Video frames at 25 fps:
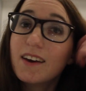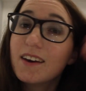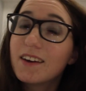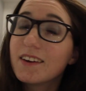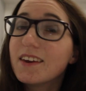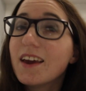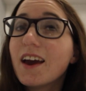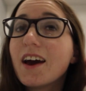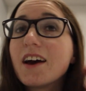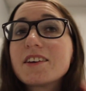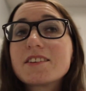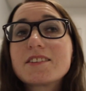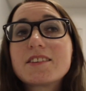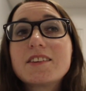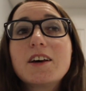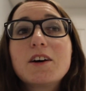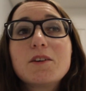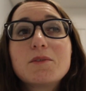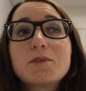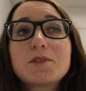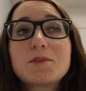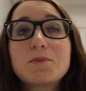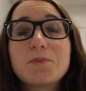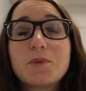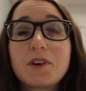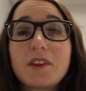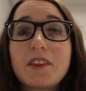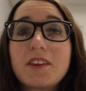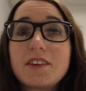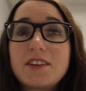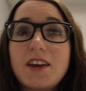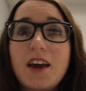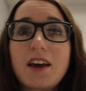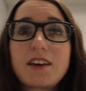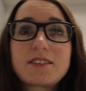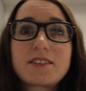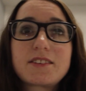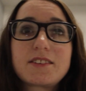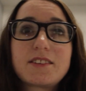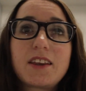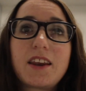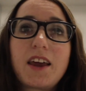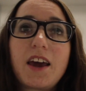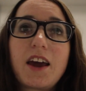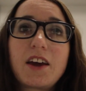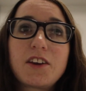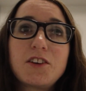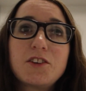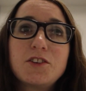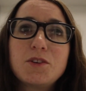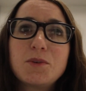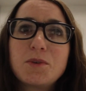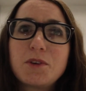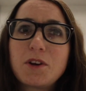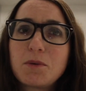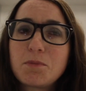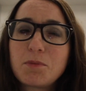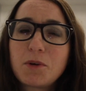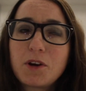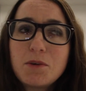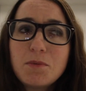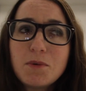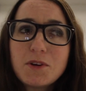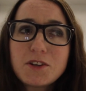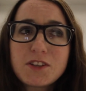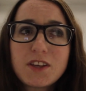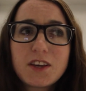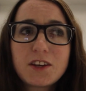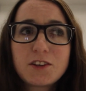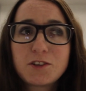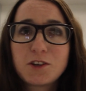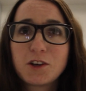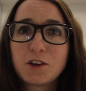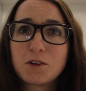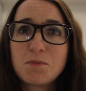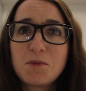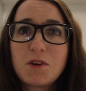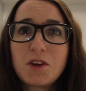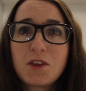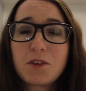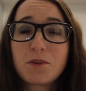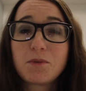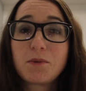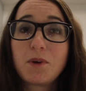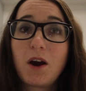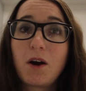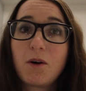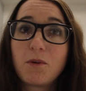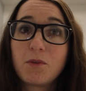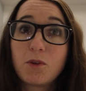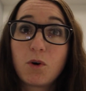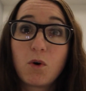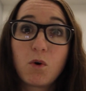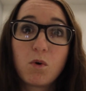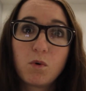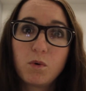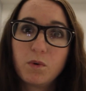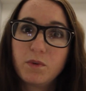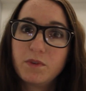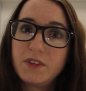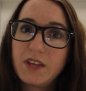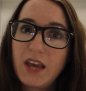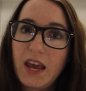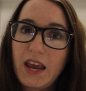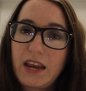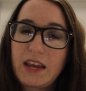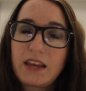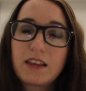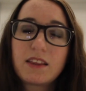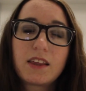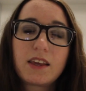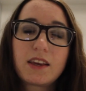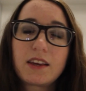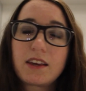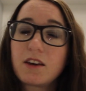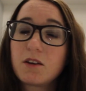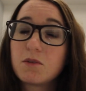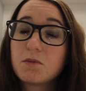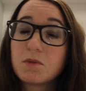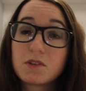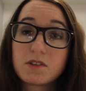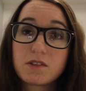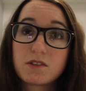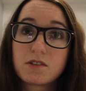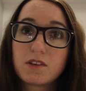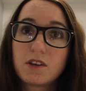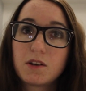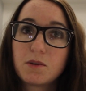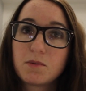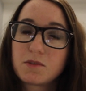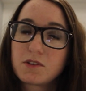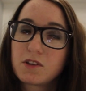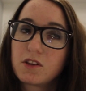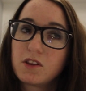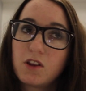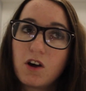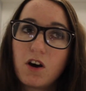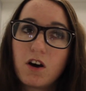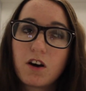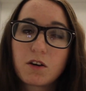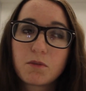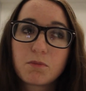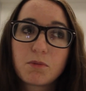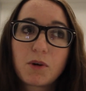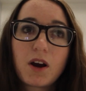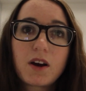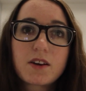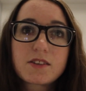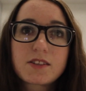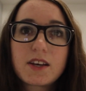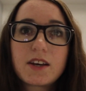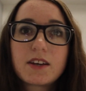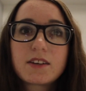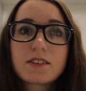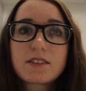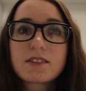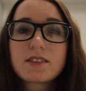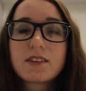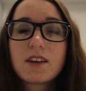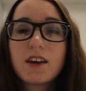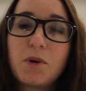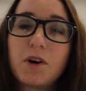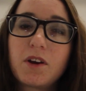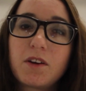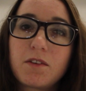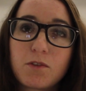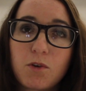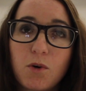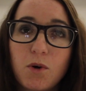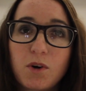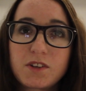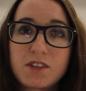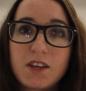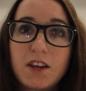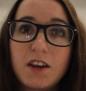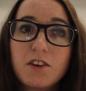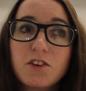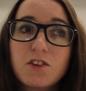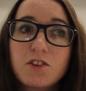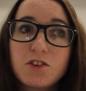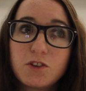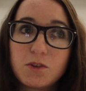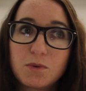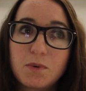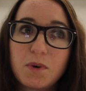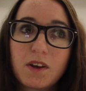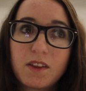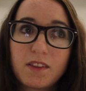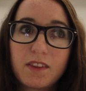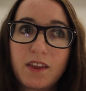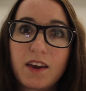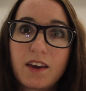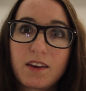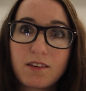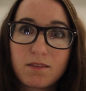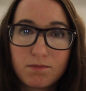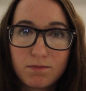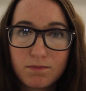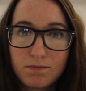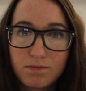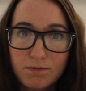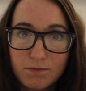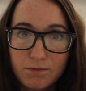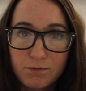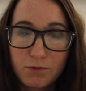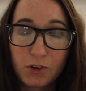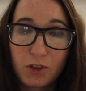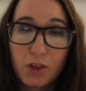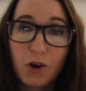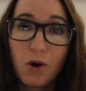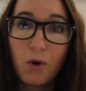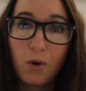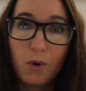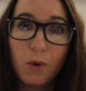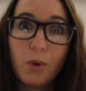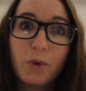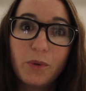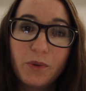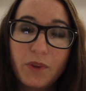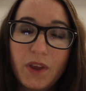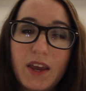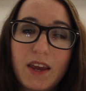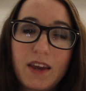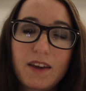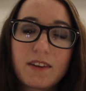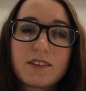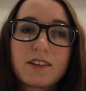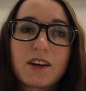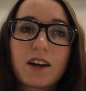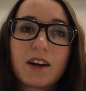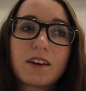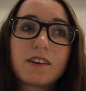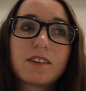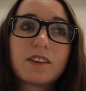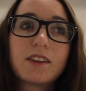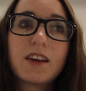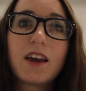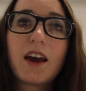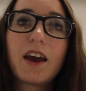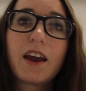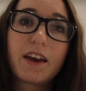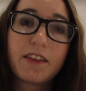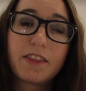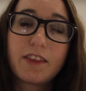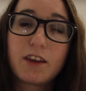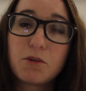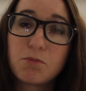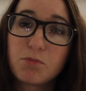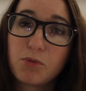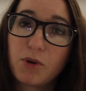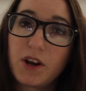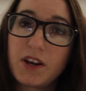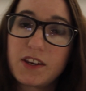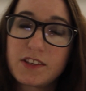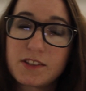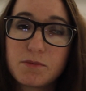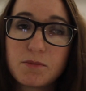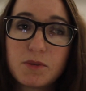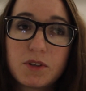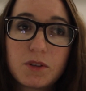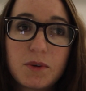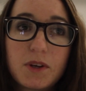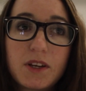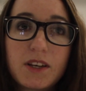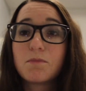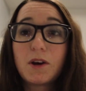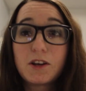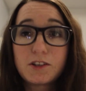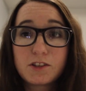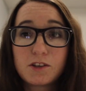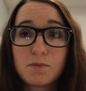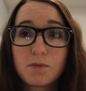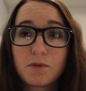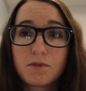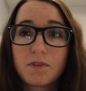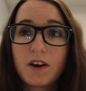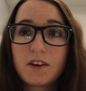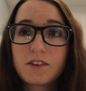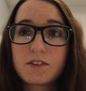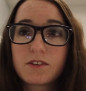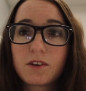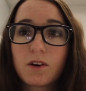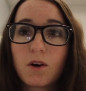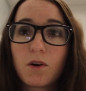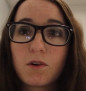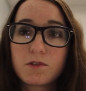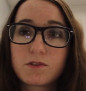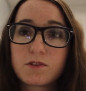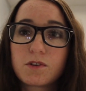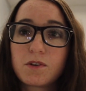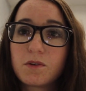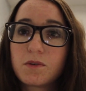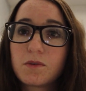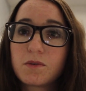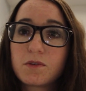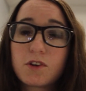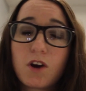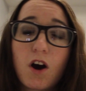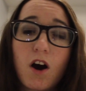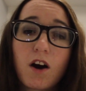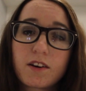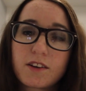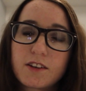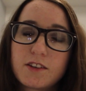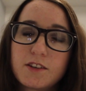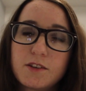yeah, so that was one of the tasks that I had to do, and it pretty much took me throughout the whole day. It was a long process, but of course I didn't do it for the whole day entirely. I had breaks in between. My supervisor also talked